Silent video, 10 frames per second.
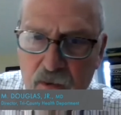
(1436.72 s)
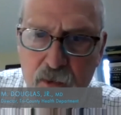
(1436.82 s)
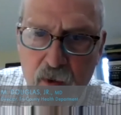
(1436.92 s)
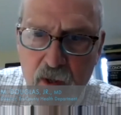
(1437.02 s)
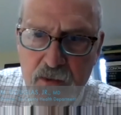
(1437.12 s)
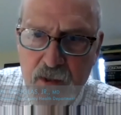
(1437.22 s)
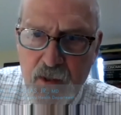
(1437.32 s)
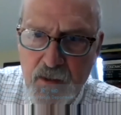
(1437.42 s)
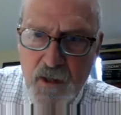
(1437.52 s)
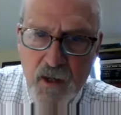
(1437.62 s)
the trends
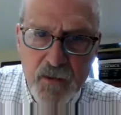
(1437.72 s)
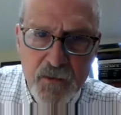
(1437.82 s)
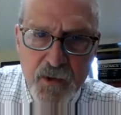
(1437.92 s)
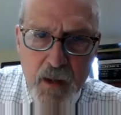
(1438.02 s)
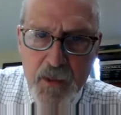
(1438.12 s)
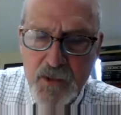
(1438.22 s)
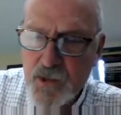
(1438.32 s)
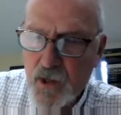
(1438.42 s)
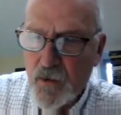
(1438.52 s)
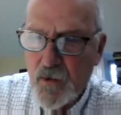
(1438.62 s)
that Dr. Samet
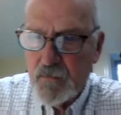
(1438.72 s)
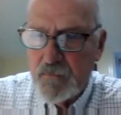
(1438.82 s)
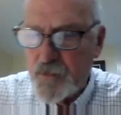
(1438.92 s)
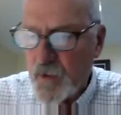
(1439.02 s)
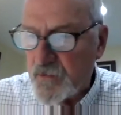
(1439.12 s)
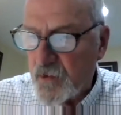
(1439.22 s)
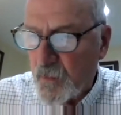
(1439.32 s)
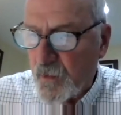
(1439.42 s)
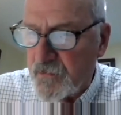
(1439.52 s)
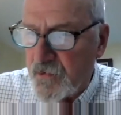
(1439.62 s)
showed are trends that
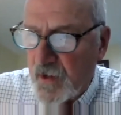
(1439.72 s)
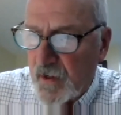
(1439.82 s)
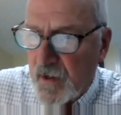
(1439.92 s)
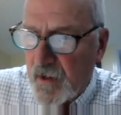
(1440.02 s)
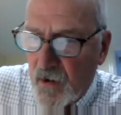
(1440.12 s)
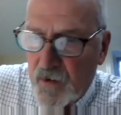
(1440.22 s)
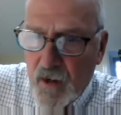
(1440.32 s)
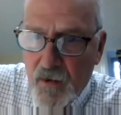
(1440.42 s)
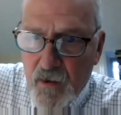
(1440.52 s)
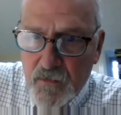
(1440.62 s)
we're seeing in our
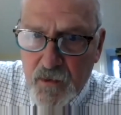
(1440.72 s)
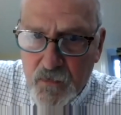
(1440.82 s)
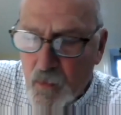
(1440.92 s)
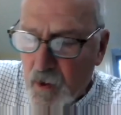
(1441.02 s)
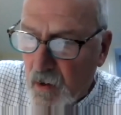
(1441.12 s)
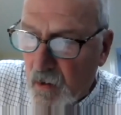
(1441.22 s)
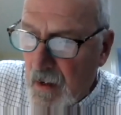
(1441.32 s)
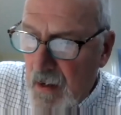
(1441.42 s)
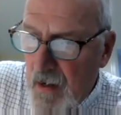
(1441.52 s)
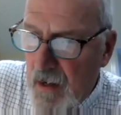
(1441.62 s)
counties as well.
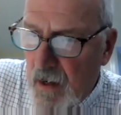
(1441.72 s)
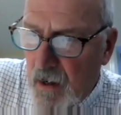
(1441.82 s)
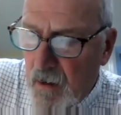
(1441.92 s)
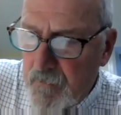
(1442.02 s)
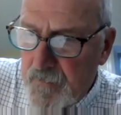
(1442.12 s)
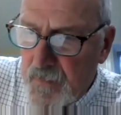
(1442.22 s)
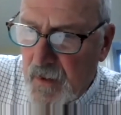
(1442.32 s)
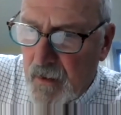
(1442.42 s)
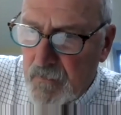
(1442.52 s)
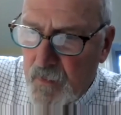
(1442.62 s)

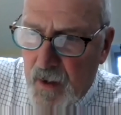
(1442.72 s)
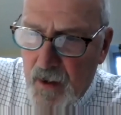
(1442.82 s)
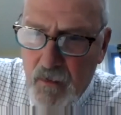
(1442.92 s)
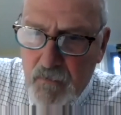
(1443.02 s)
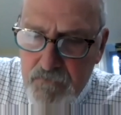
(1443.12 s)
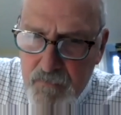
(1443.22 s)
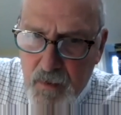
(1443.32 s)
We had our